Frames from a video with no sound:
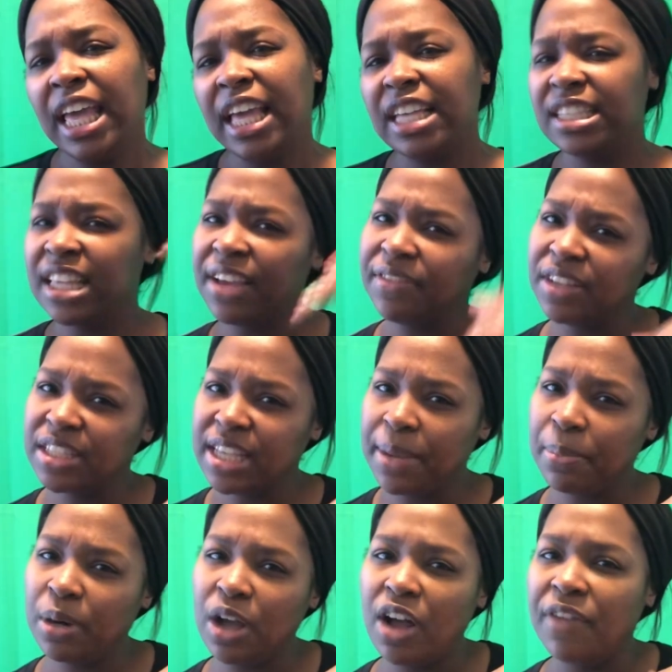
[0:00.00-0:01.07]
it's definitely
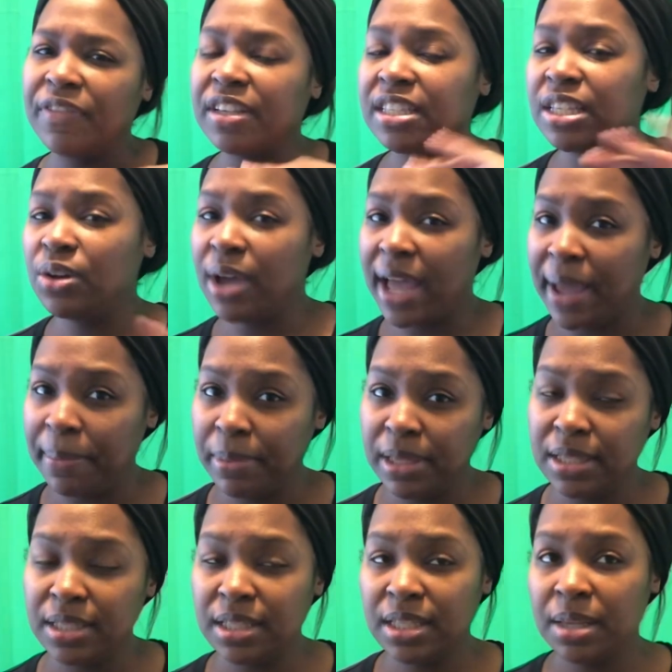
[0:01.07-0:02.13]
tapered off it still
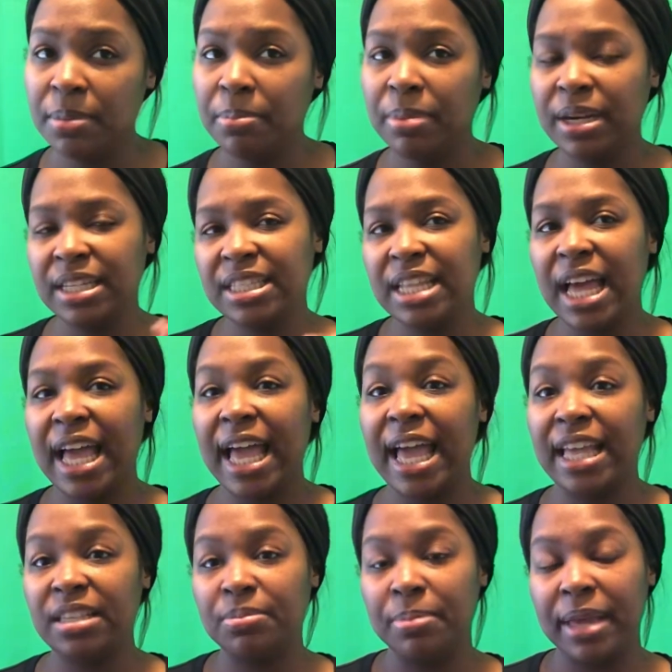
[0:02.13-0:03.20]
happens but it's not
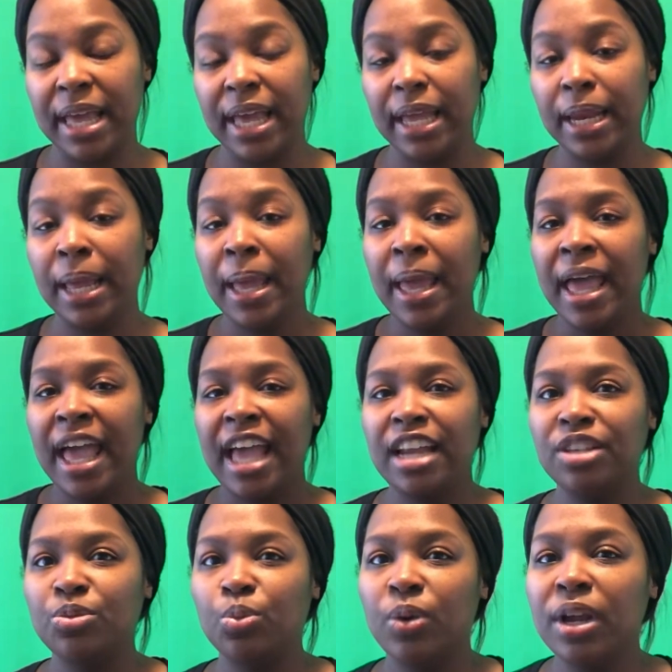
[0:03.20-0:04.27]
as bad and
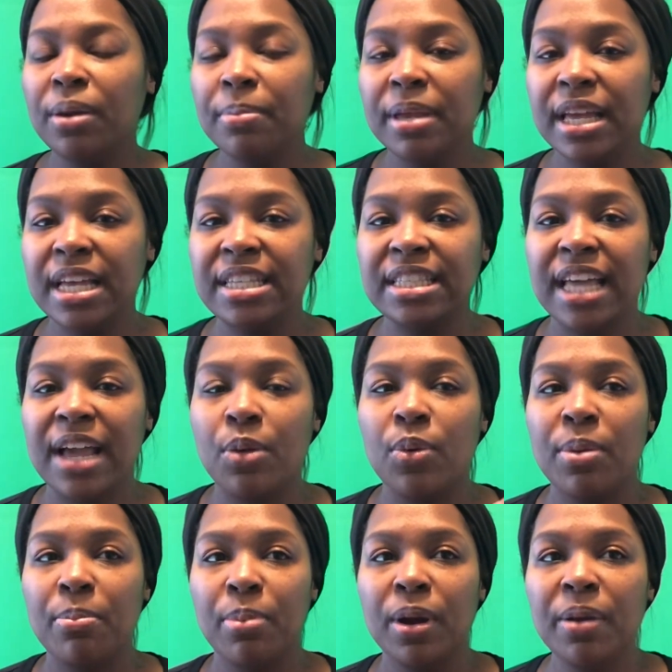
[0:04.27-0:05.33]
it's weird because like
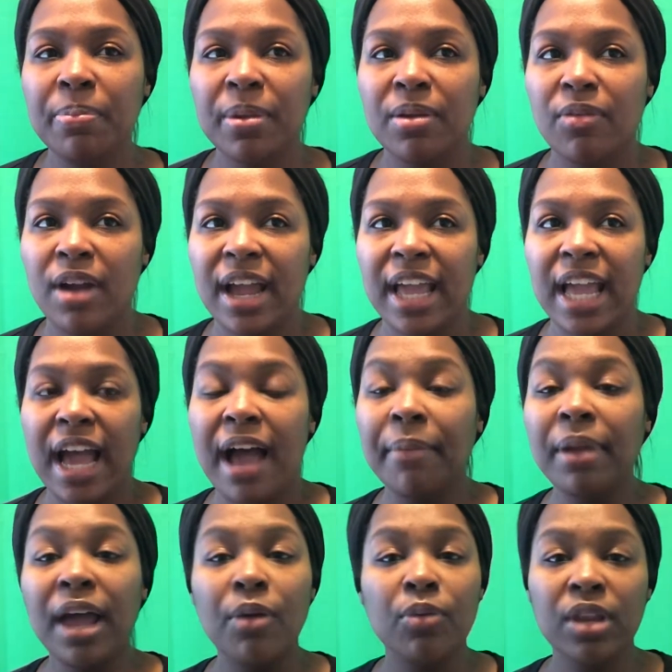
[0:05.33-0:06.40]
with burping right i'm
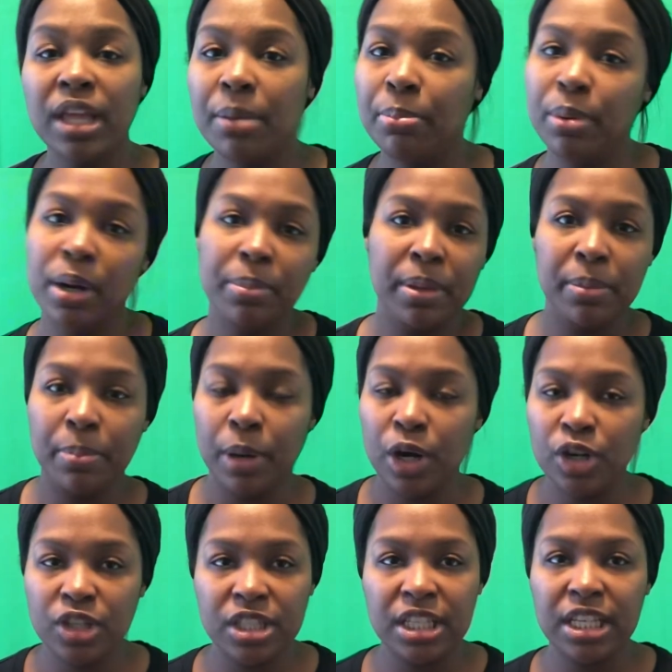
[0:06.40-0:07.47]
not really a burpy
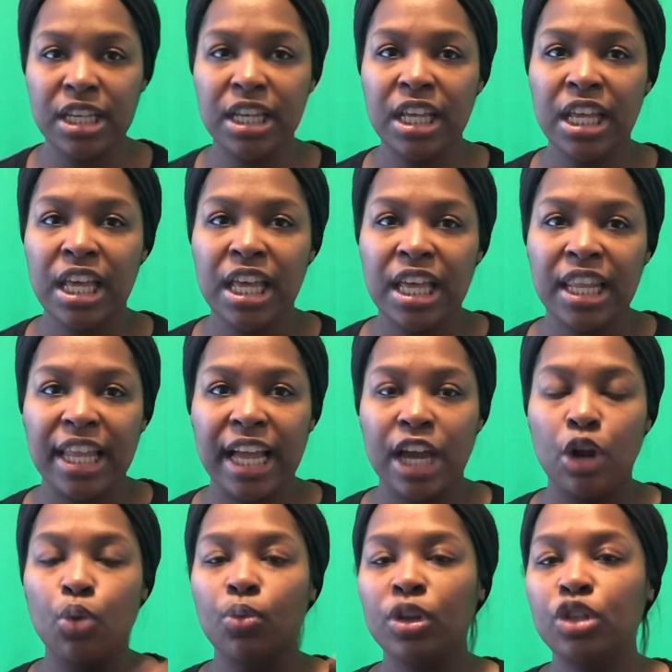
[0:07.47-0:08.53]
person like i
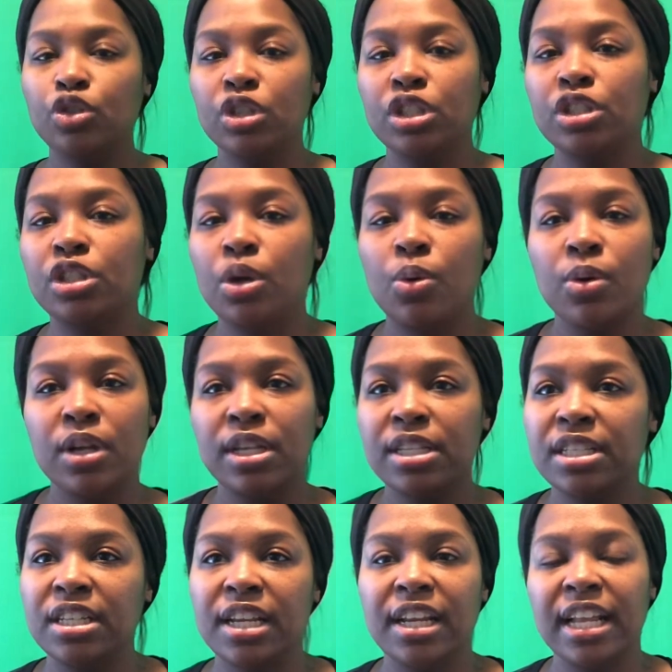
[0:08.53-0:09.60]
don't really drink sodas
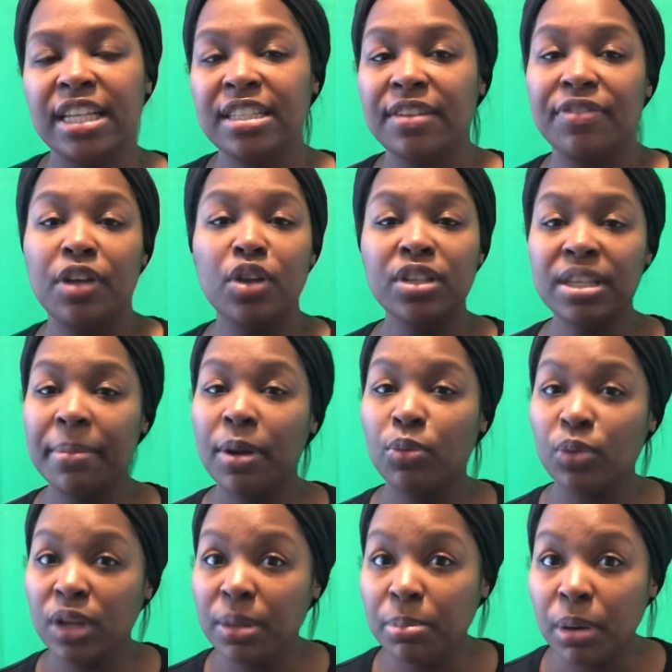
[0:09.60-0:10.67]
and none of that stuff the only time i
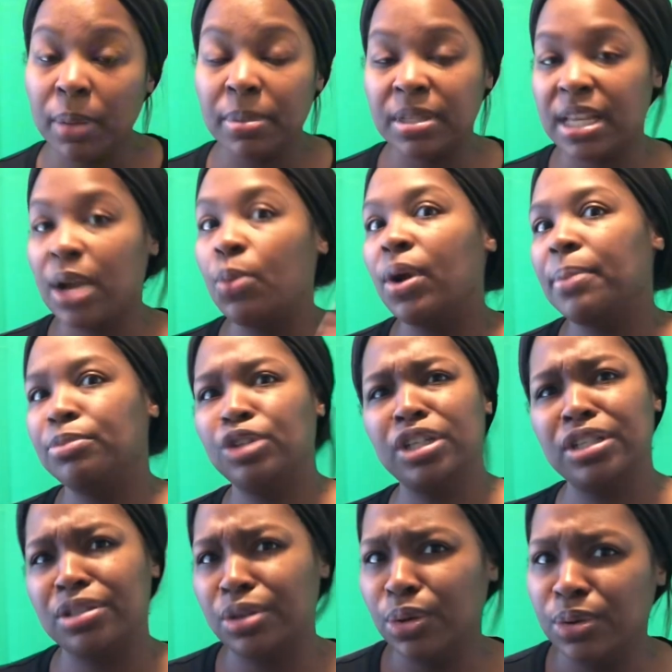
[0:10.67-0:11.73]
really burp is like when i'm
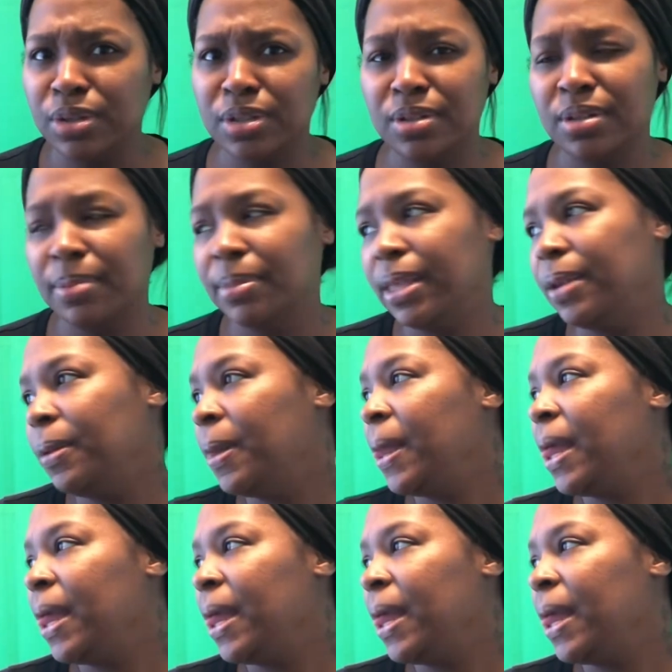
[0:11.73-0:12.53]
drinking sodas or something